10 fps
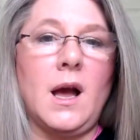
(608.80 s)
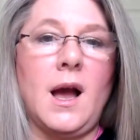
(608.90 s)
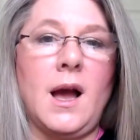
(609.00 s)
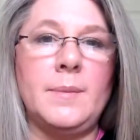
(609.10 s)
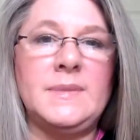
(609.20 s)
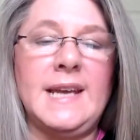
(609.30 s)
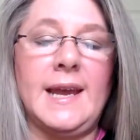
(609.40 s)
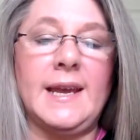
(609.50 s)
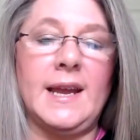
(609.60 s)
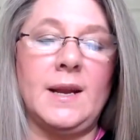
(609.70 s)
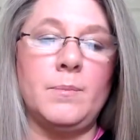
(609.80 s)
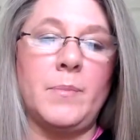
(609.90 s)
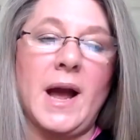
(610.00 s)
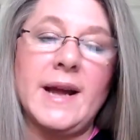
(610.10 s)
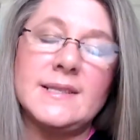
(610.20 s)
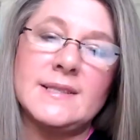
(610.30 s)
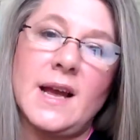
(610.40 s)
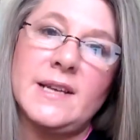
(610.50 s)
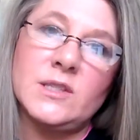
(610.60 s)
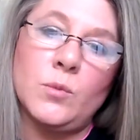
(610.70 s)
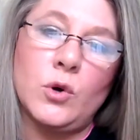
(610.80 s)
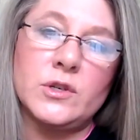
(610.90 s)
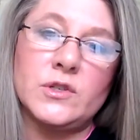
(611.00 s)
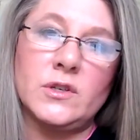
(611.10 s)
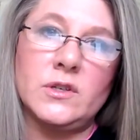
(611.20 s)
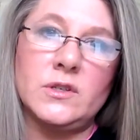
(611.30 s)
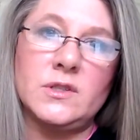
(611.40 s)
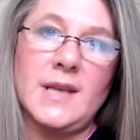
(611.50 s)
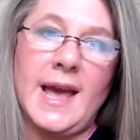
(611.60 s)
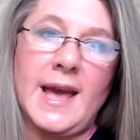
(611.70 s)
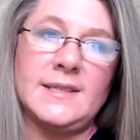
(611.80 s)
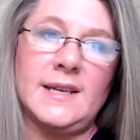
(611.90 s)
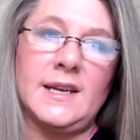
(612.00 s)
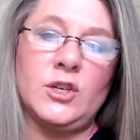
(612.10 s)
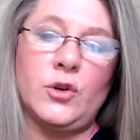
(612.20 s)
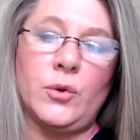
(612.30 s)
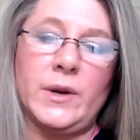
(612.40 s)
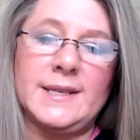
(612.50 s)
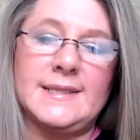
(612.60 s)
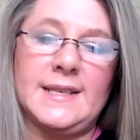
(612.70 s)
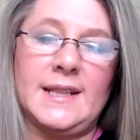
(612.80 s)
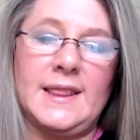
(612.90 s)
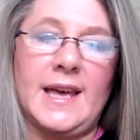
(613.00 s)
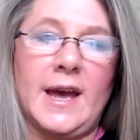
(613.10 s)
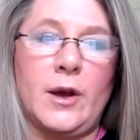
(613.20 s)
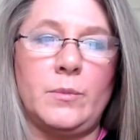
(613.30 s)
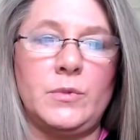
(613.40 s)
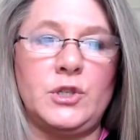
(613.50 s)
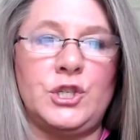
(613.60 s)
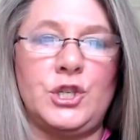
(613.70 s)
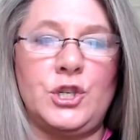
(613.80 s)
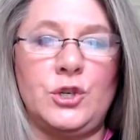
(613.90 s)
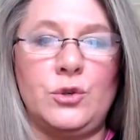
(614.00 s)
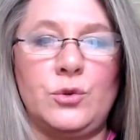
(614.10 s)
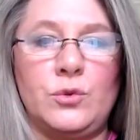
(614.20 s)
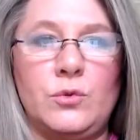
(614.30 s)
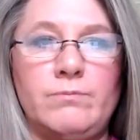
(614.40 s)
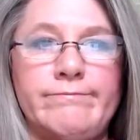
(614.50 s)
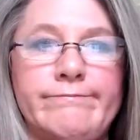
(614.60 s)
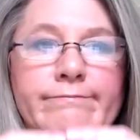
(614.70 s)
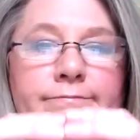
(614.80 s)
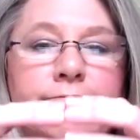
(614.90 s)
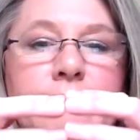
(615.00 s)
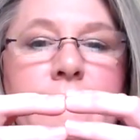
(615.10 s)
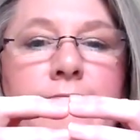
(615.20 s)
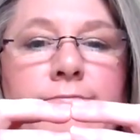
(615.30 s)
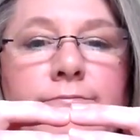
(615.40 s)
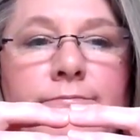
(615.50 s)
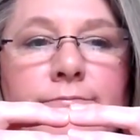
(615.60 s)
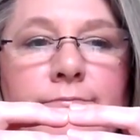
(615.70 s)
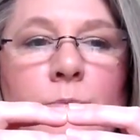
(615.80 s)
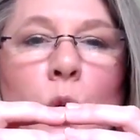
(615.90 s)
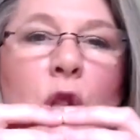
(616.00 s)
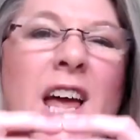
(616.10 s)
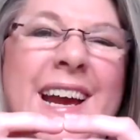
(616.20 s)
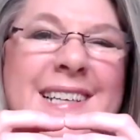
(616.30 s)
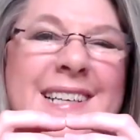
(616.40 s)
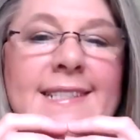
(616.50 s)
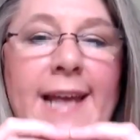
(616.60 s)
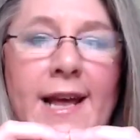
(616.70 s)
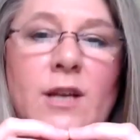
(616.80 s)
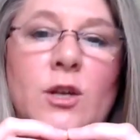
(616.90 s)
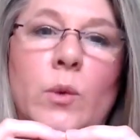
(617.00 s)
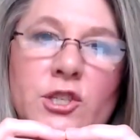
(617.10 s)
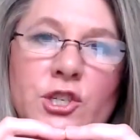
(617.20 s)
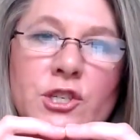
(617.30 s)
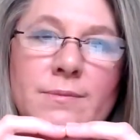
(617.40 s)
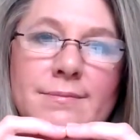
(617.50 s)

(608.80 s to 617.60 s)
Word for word: I'm taking bite sized morsels and increasing them to more like a sandwich.